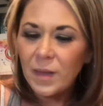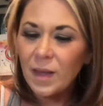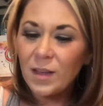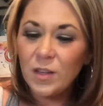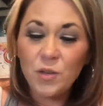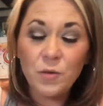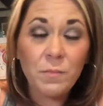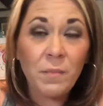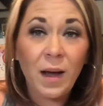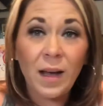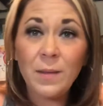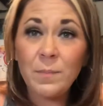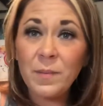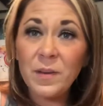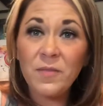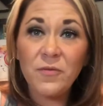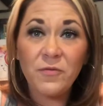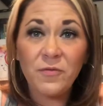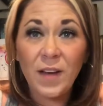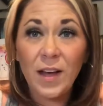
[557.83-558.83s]
you might
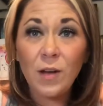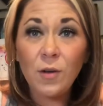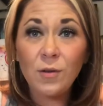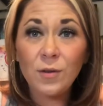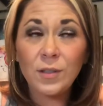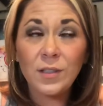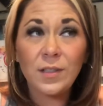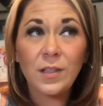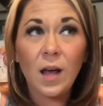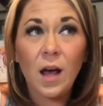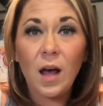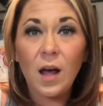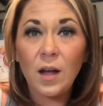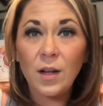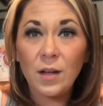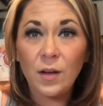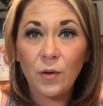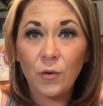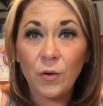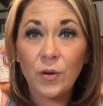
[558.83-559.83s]
be felt
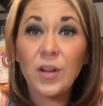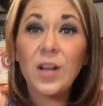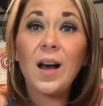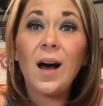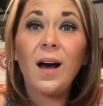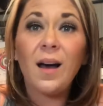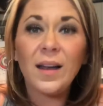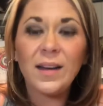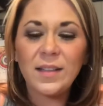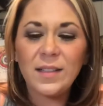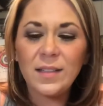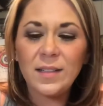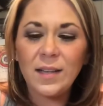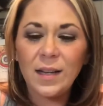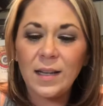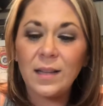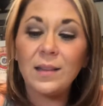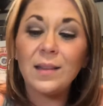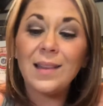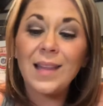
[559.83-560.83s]
or guided
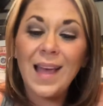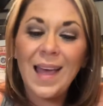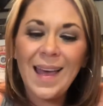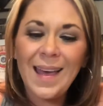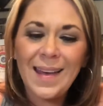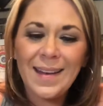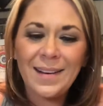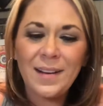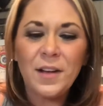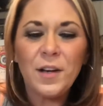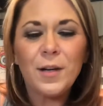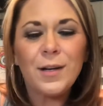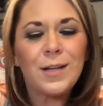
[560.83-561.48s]
and led